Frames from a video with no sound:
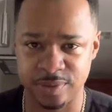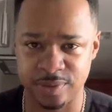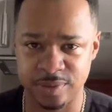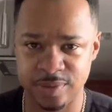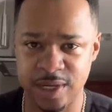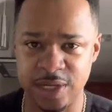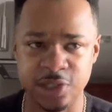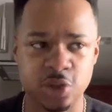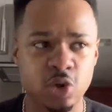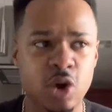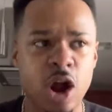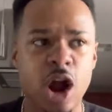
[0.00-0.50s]

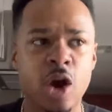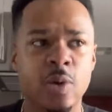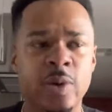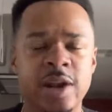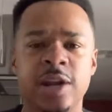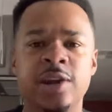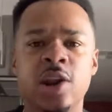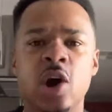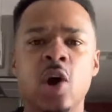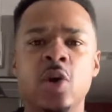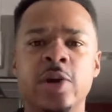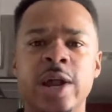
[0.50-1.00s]
Cause you
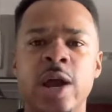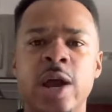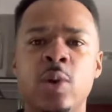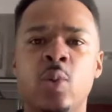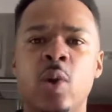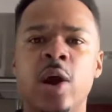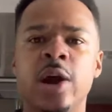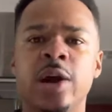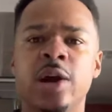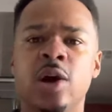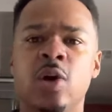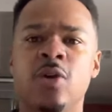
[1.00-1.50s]
already know they
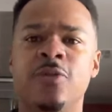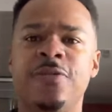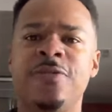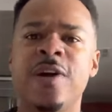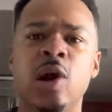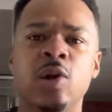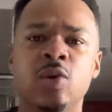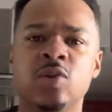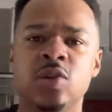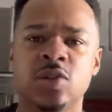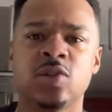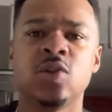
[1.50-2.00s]
wasn't gonna
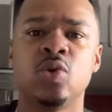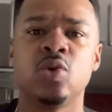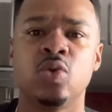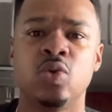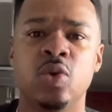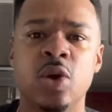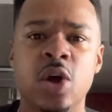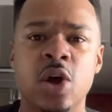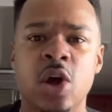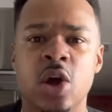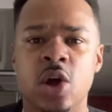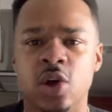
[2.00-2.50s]
follow
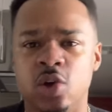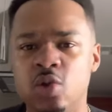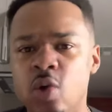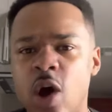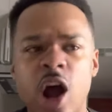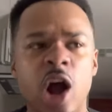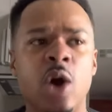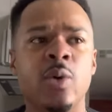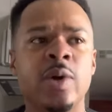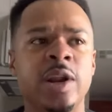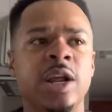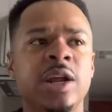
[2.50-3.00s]
suit. You
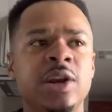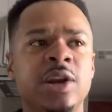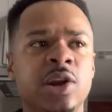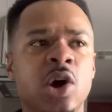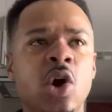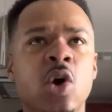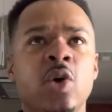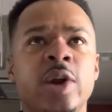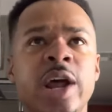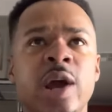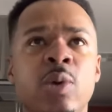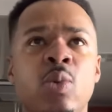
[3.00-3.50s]
already
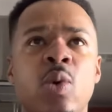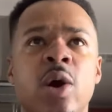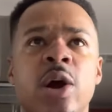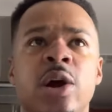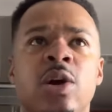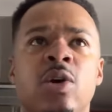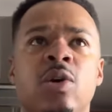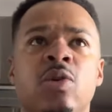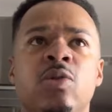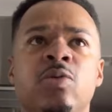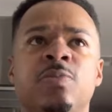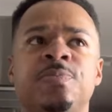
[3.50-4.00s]
know they
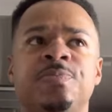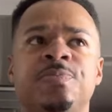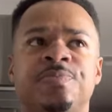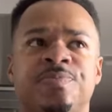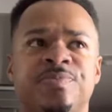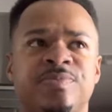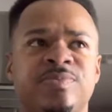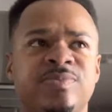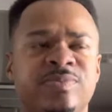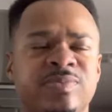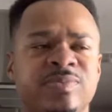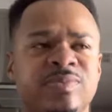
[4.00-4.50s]
wasn't gonna
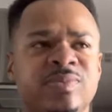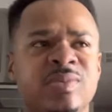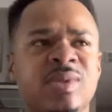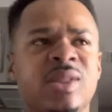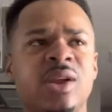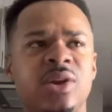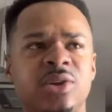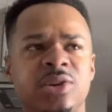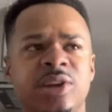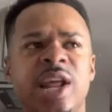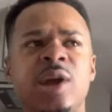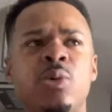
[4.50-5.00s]

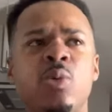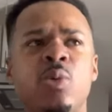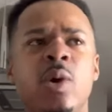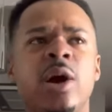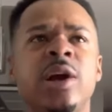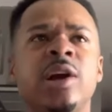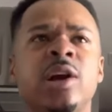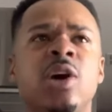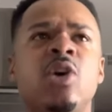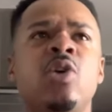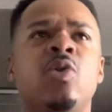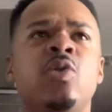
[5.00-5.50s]
they
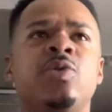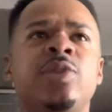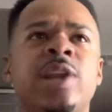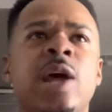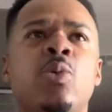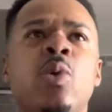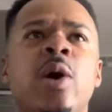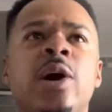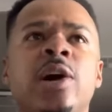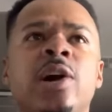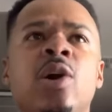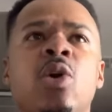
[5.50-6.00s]
wasn't going they
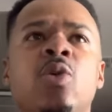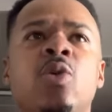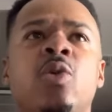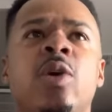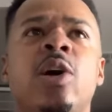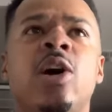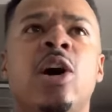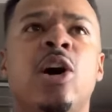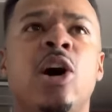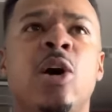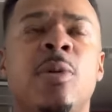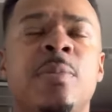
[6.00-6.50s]
wasn't going
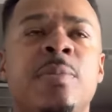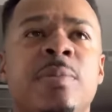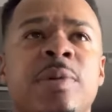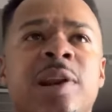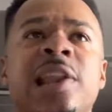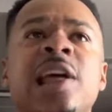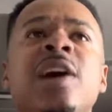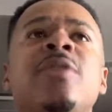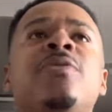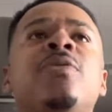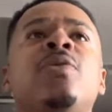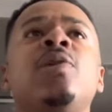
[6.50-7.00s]
um
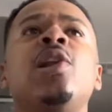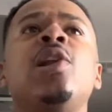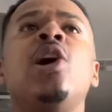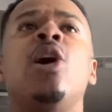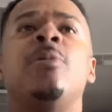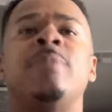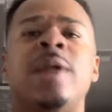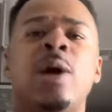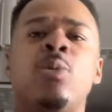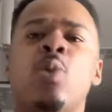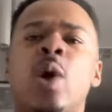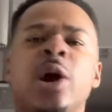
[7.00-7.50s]
level
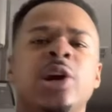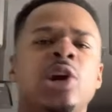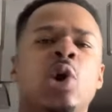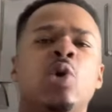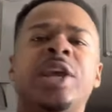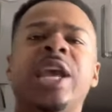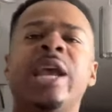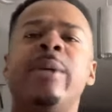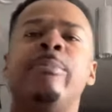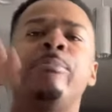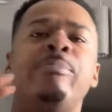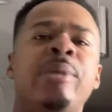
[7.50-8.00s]
up. They wasn't
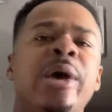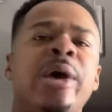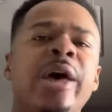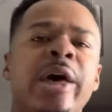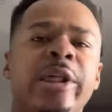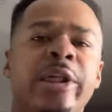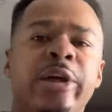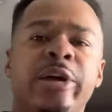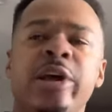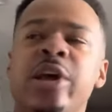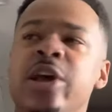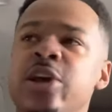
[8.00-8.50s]
gonna get
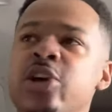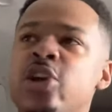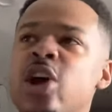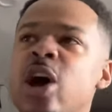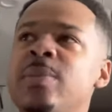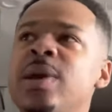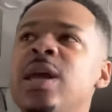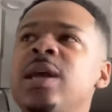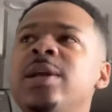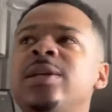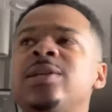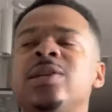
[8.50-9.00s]
better. You know what
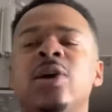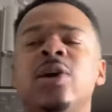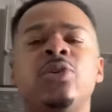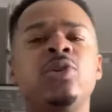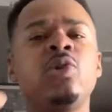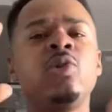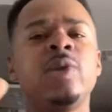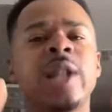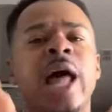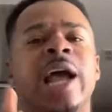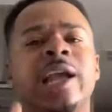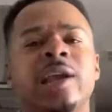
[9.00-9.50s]
I mean? So
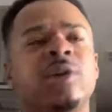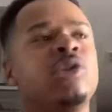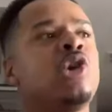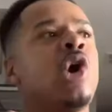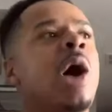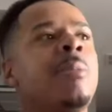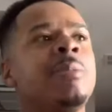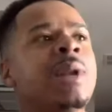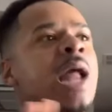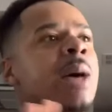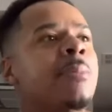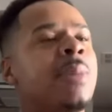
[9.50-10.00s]
you like, you know,
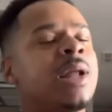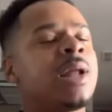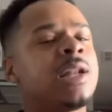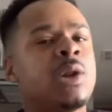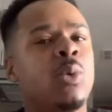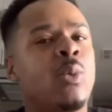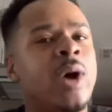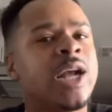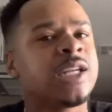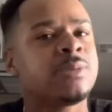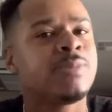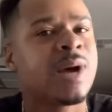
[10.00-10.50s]
I'm not about to
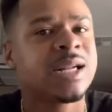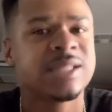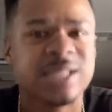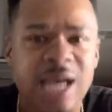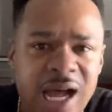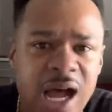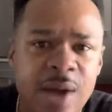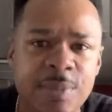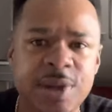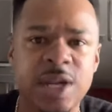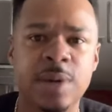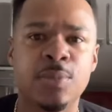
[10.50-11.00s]
waste my
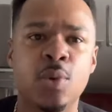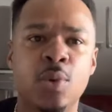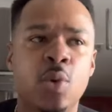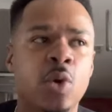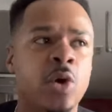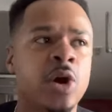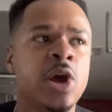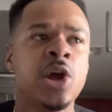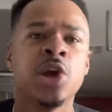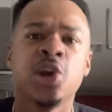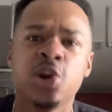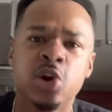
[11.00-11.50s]
time
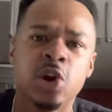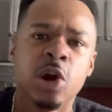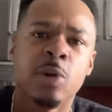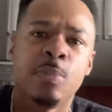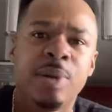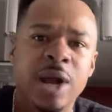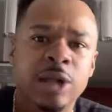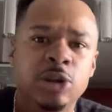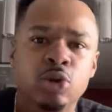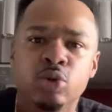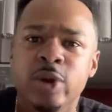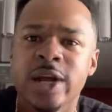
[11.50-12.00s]
anymore. You don't
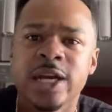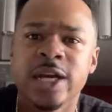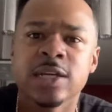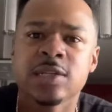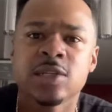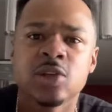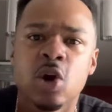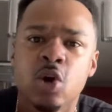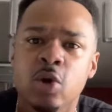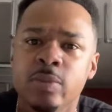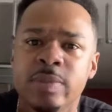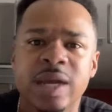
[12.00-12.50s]
been through that
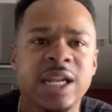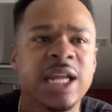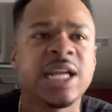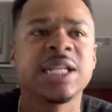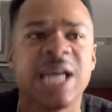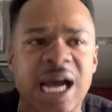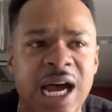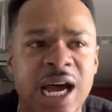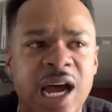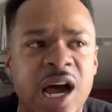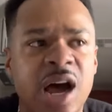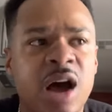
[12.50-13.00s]
so many
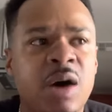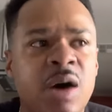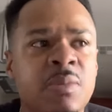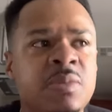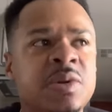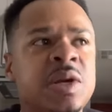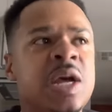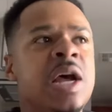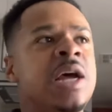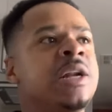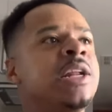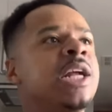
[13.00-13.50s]

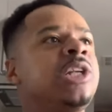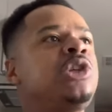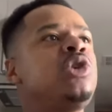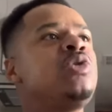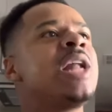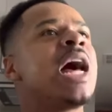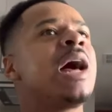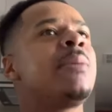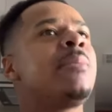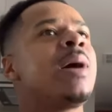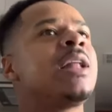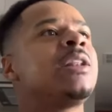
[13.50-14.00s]
times that you're
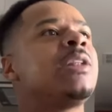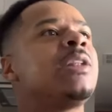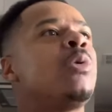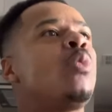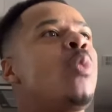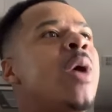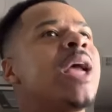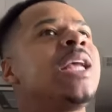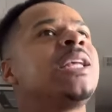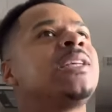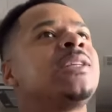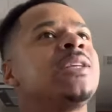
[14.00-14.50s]
not about to
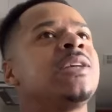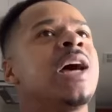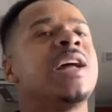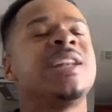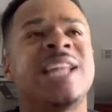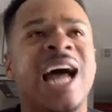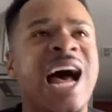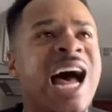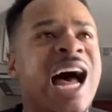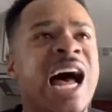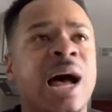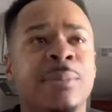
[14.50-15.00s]
waste a
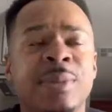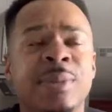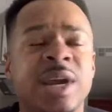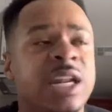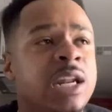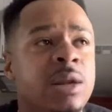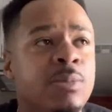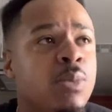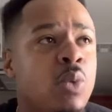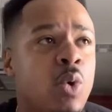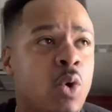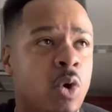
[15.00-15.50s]
dime
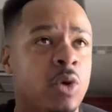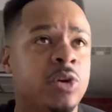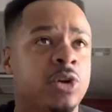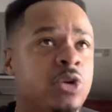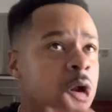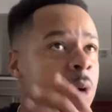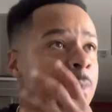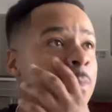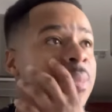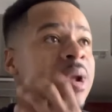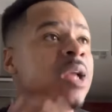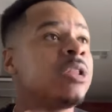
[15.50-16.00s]
anymore. You
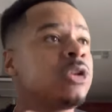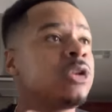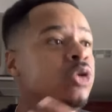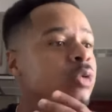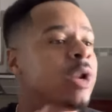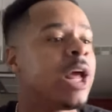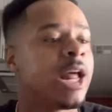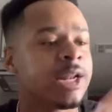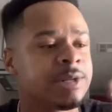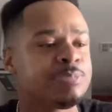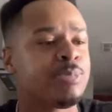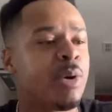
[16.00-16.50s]
don't been through
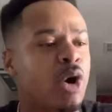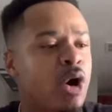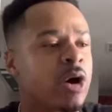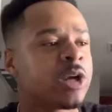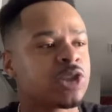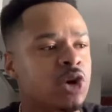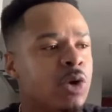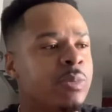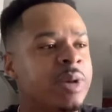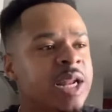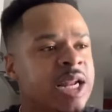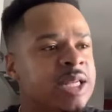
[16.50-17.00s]
that part
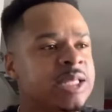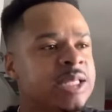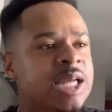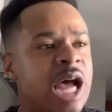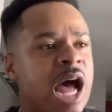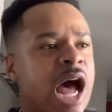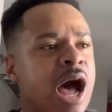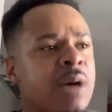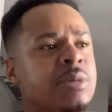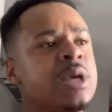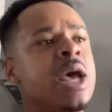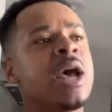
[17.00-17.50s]
so many
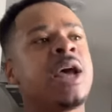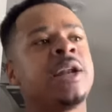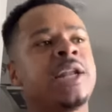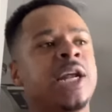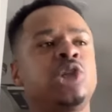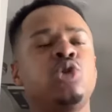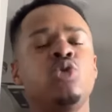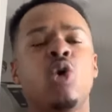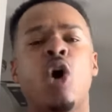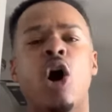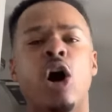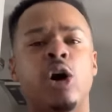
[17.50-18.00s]
times
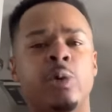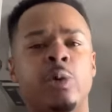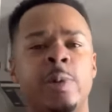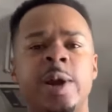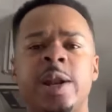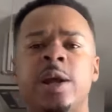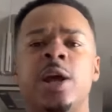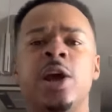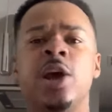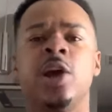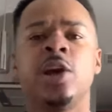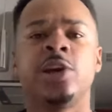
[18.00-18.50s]
that you
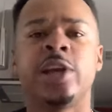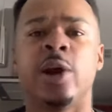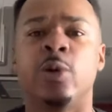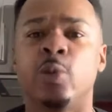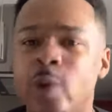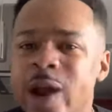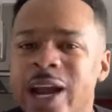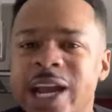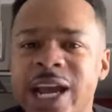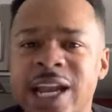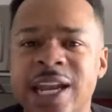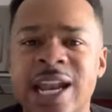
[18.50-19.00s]
already can
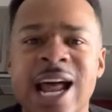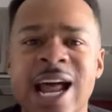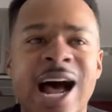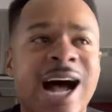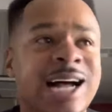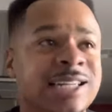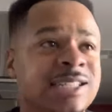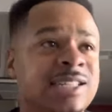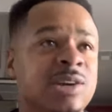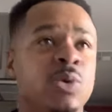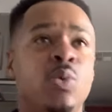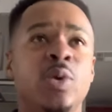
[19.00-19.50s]

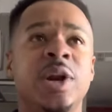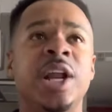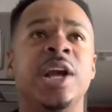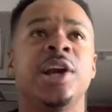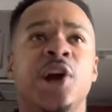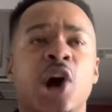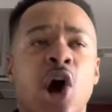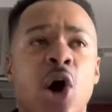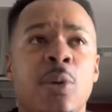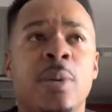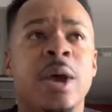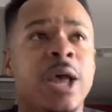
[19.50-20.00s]
recognize it when it
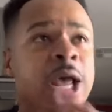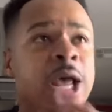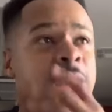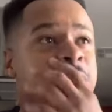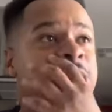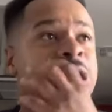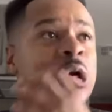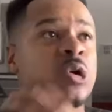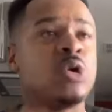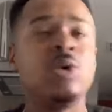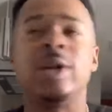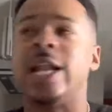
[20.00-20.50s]
comes. And
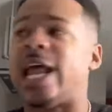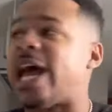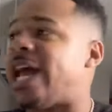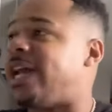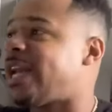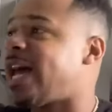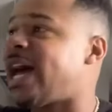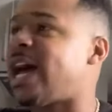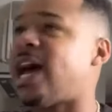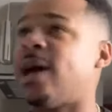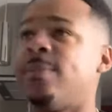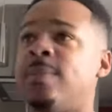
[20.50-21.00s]
so you like,
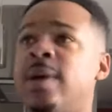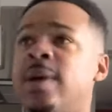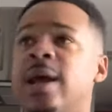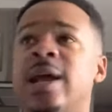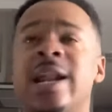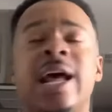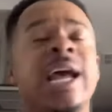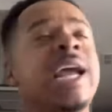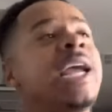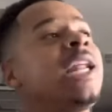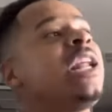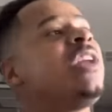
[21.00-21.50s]
nah man,
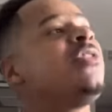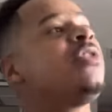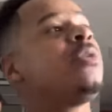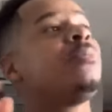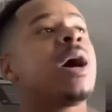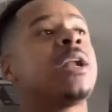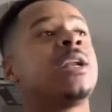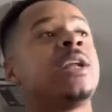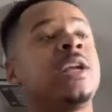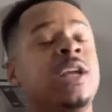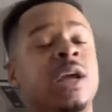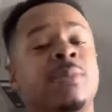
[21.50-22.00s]
I ain't even
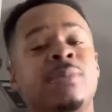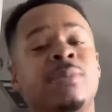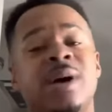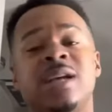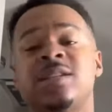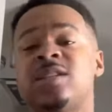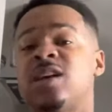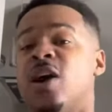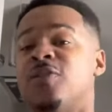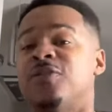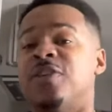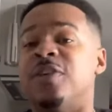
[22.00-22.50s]
about to get
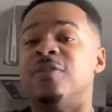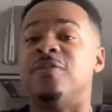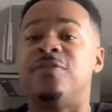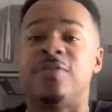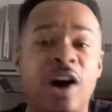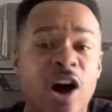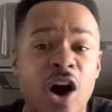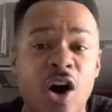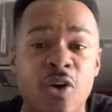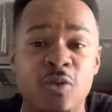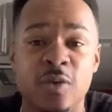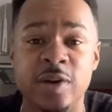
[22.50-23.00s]
myself
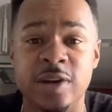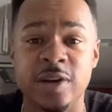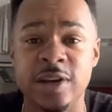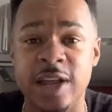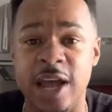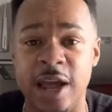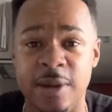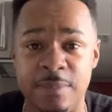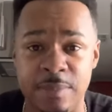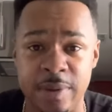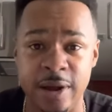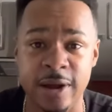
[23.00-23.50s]
involved with
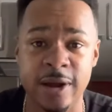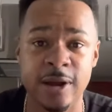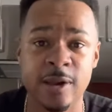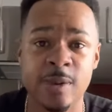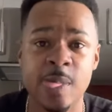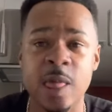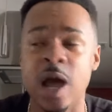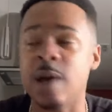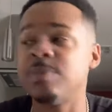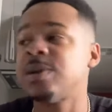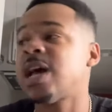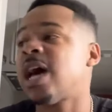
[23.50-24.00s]
that, man.
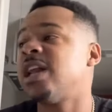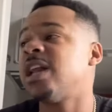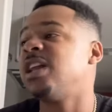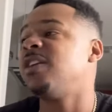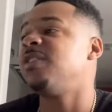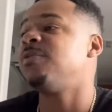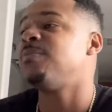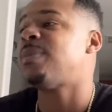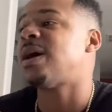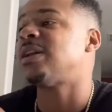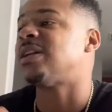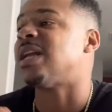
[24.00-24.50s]
I'm not
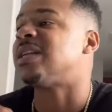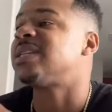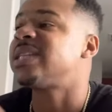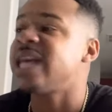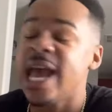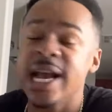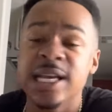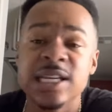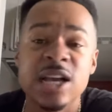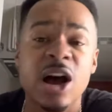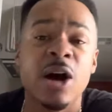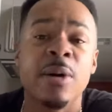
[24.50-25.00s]
even about to
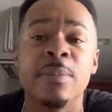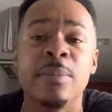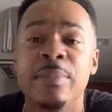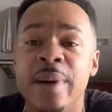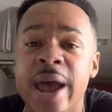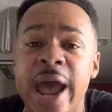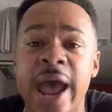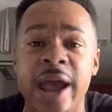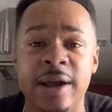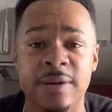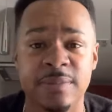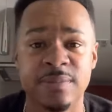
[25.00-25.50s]
text her
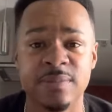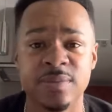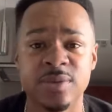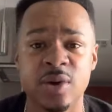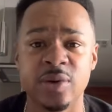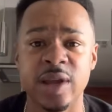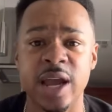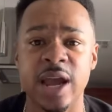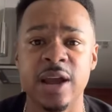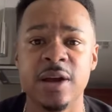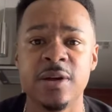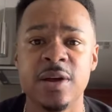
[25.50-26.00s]
back.
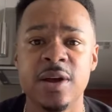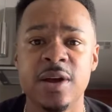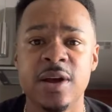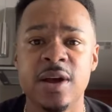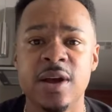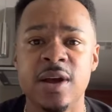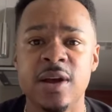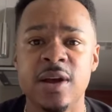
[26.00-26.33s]
Okay?